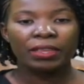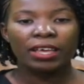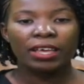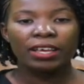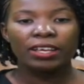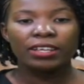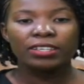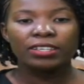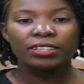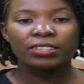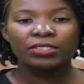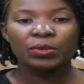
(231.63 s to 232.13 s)

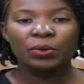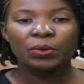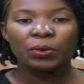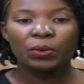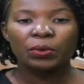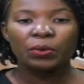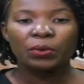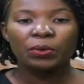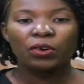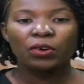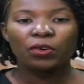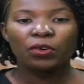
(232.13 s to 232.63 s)
So
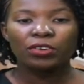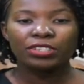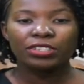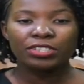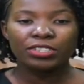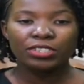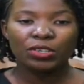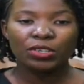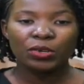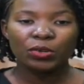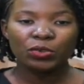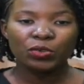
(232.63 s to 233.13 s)

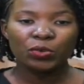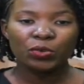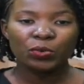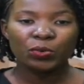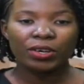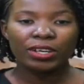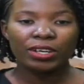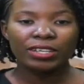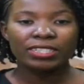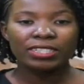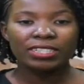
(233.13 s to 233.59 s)
continue to watch